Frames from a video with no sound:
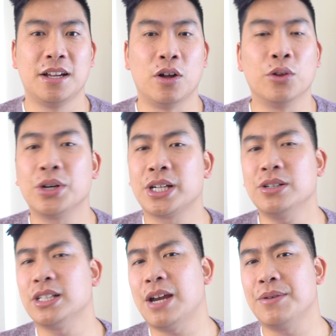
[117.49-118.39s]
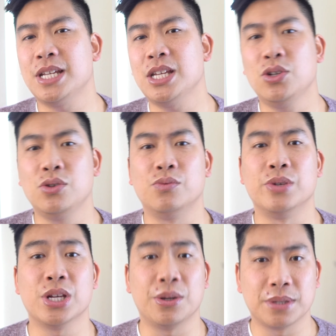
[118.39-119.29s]
Although I cannot guarantee you
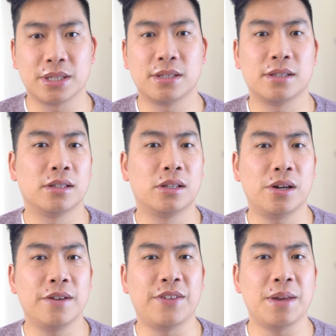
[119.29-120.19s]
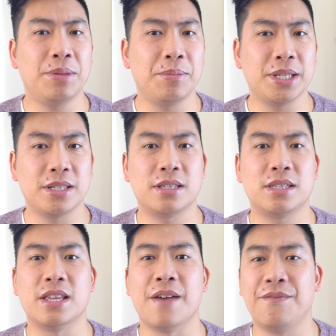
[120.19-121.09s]
results, though if implemented
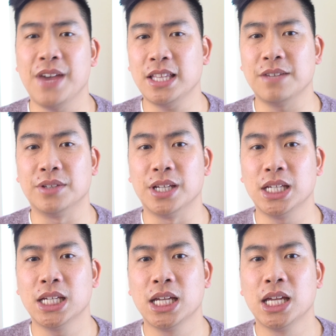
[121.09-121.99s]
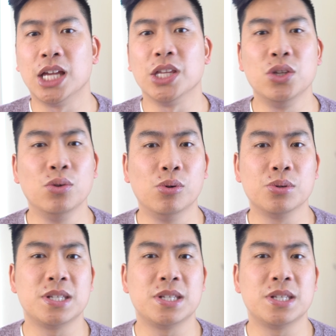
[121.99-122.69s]
effectively, you will